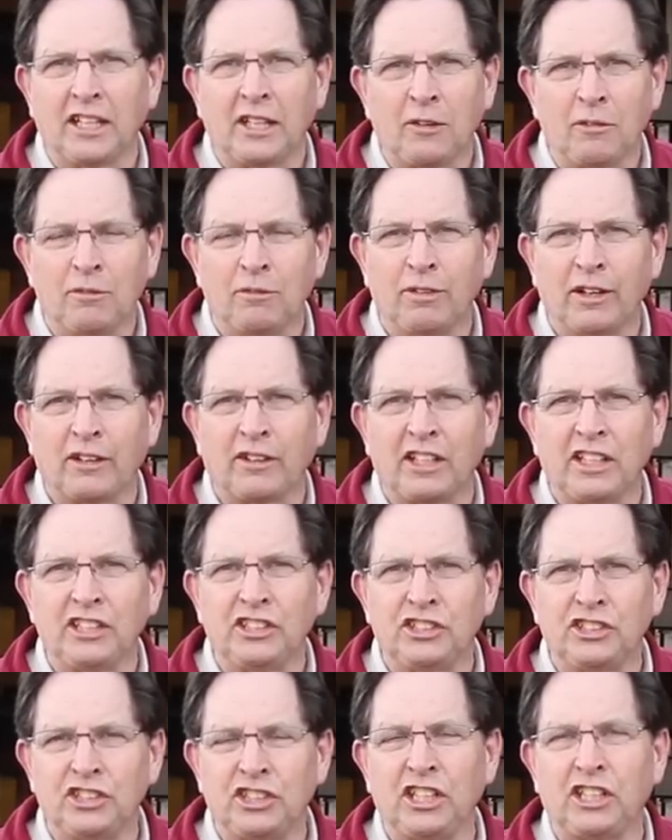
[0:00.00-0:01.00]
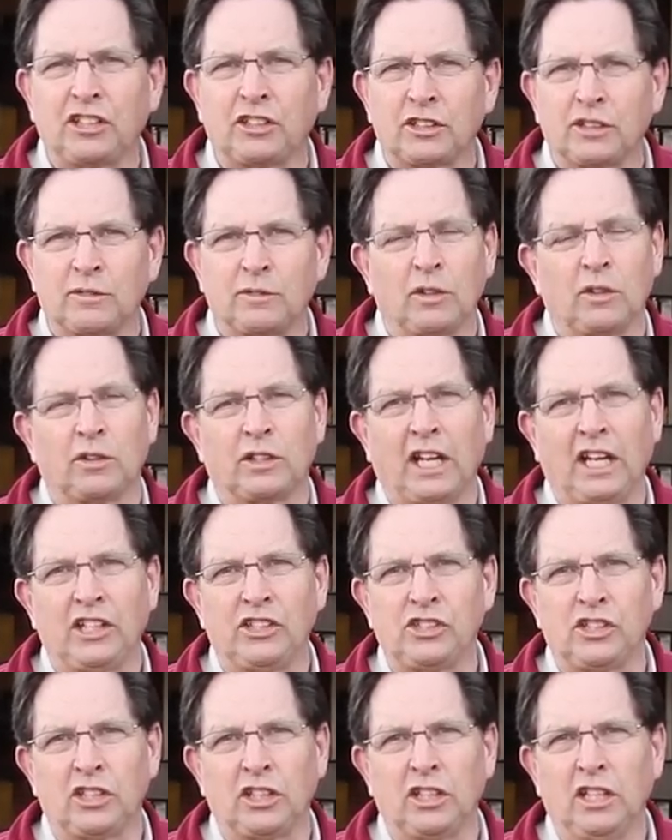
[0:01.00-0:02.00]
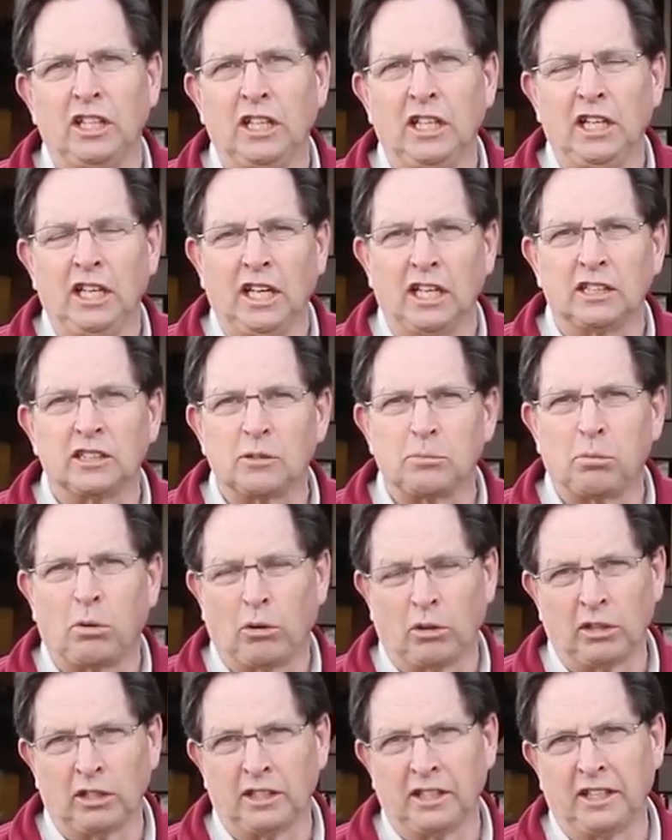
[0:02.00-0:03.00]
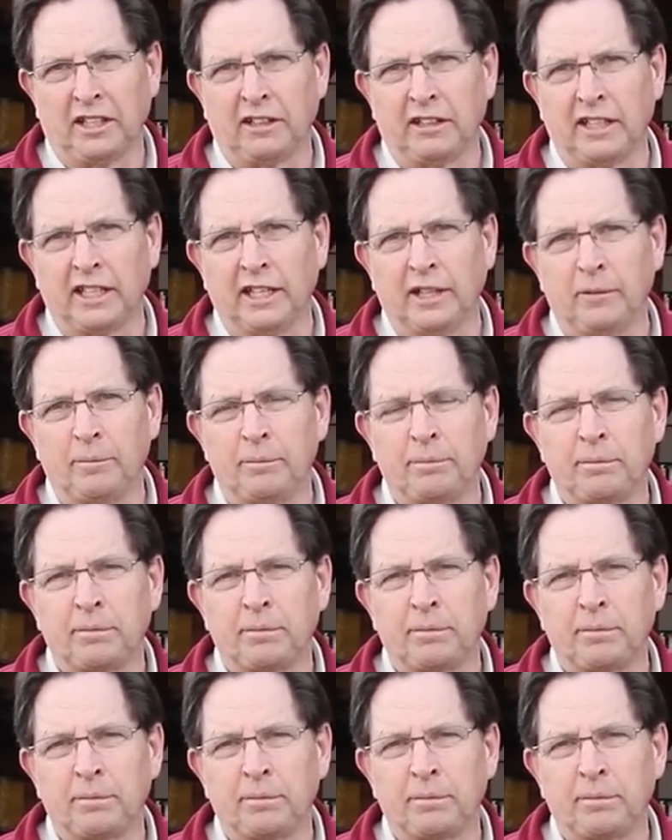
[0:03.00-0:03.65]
in a very secretive location in the Portland area.